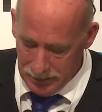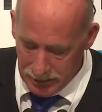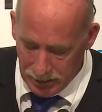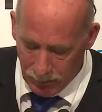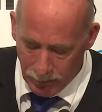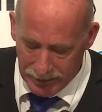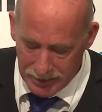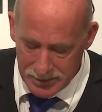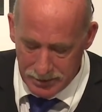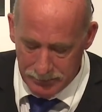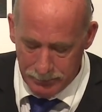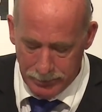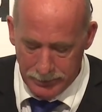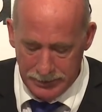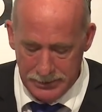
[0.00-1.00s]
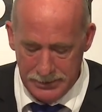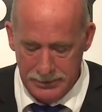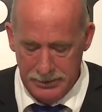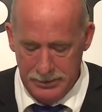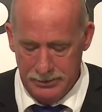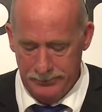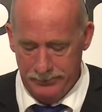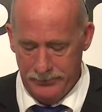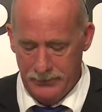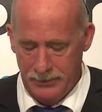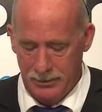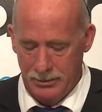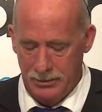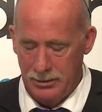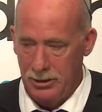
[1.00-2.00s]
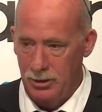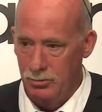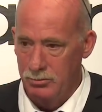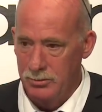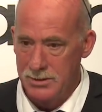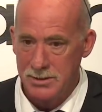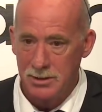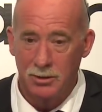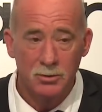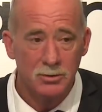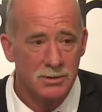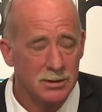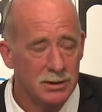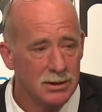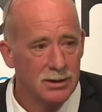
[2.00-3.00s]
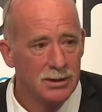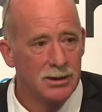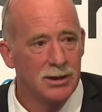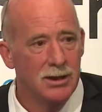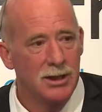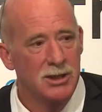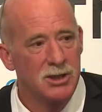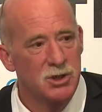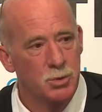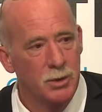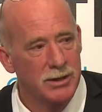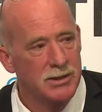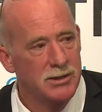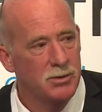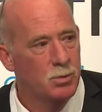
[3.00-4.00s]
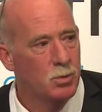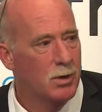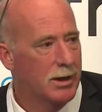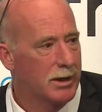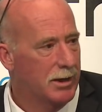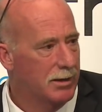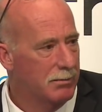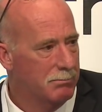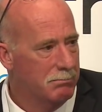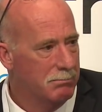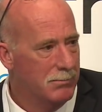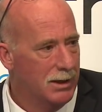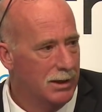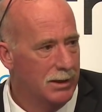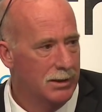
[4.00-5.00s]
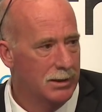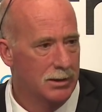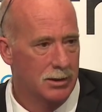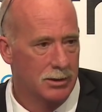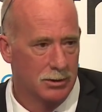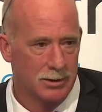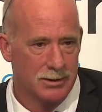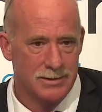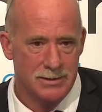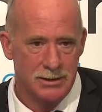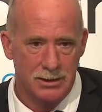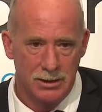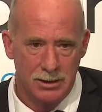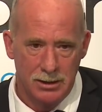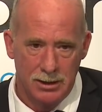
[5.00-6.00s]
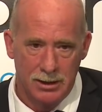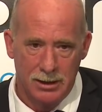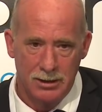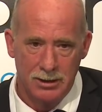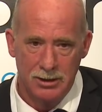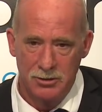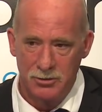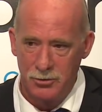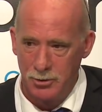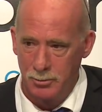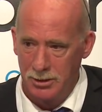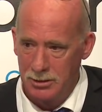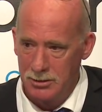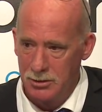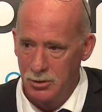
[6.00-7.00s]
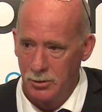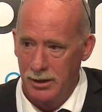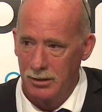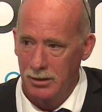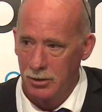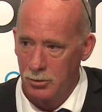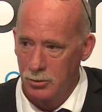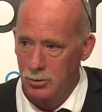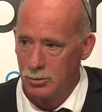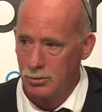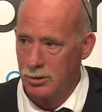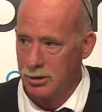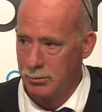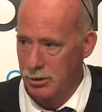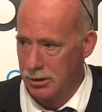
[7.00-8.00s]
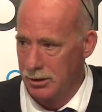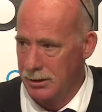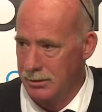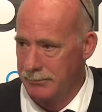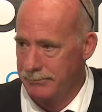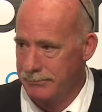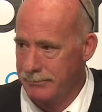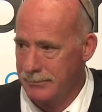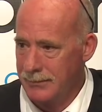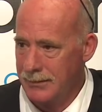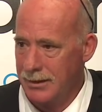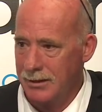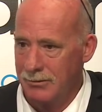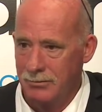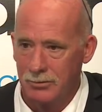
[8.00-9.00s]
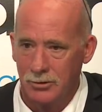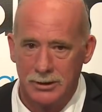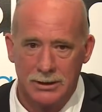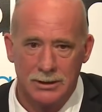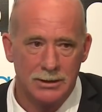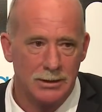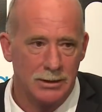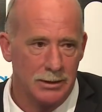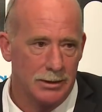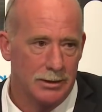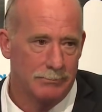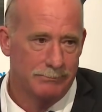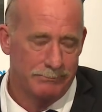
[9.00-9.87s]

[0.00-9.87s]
And when it's completed, it'll result in $21 million a year contributed to our local community every year.